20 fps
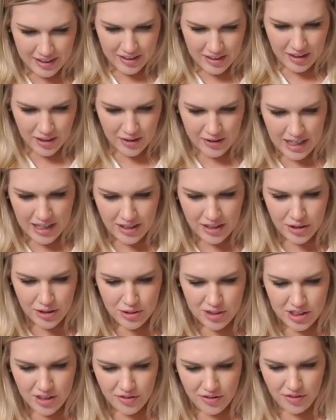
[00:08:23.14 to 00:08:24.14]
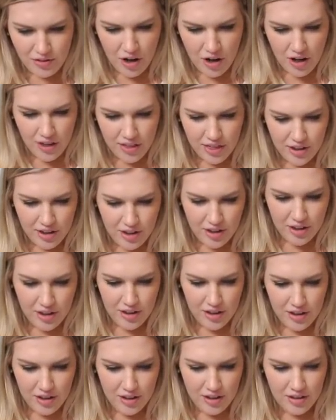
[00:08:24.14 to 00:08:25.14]
Okay, use a
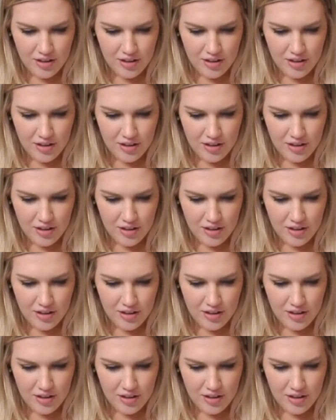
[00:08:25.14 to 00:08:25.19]
frother.